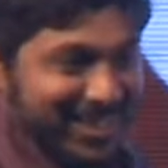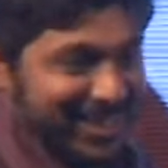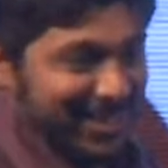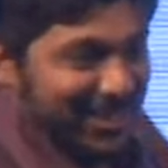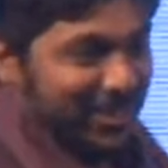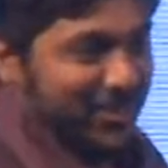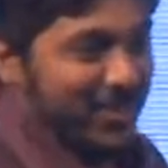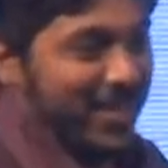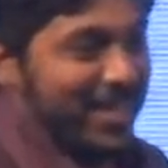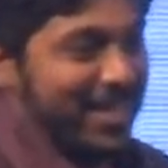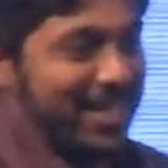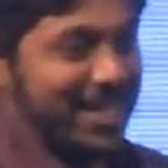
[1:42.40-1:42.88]

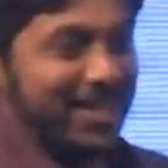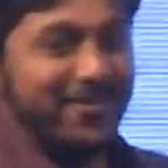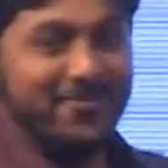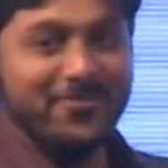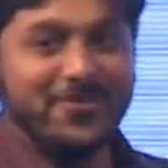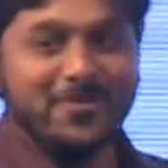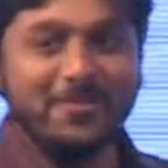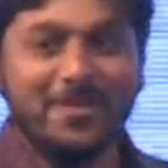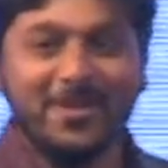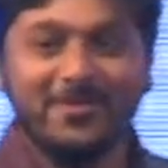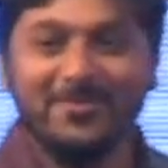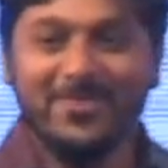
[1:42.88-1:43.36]
I come
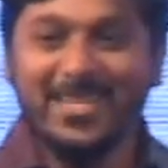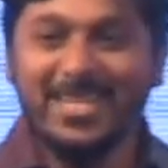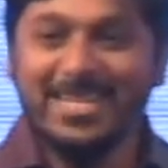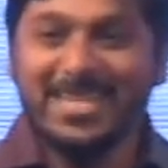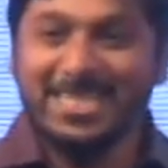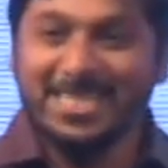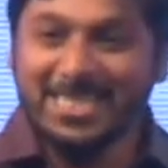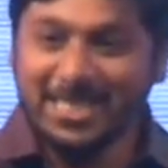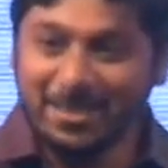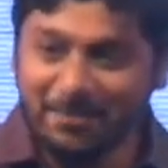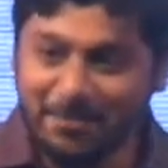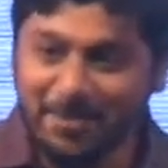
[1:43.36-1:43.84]
from a
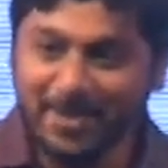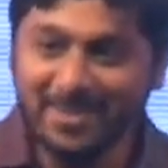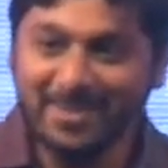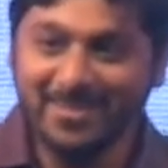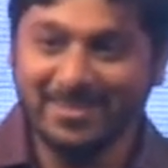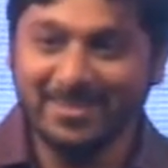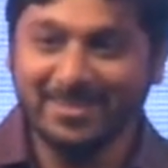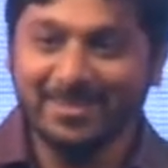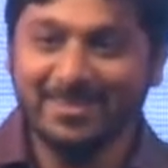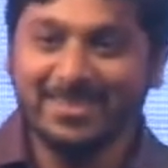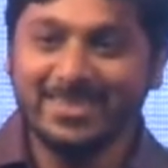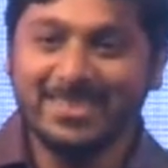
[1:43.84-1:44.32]
very
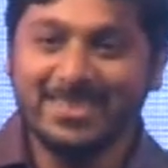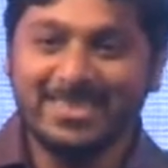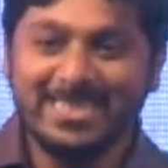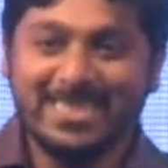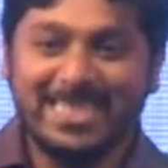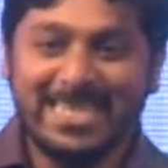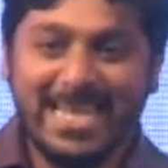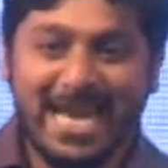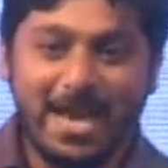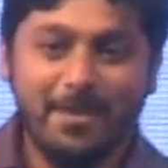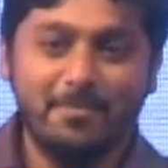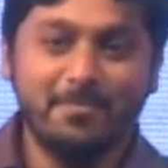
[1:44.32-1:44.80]
typical
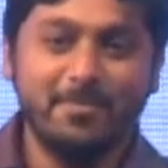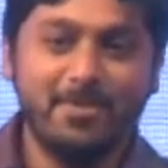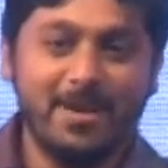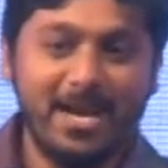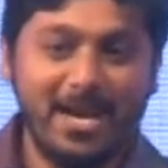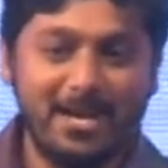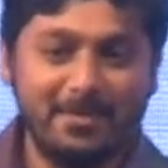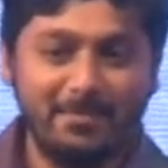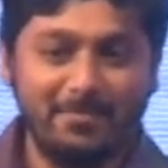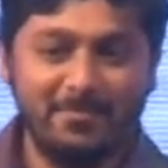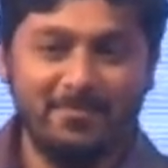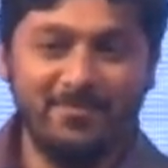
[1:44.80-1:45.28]

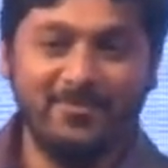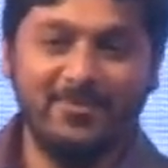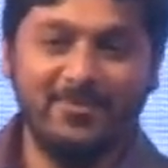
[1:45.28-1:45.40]
Tambram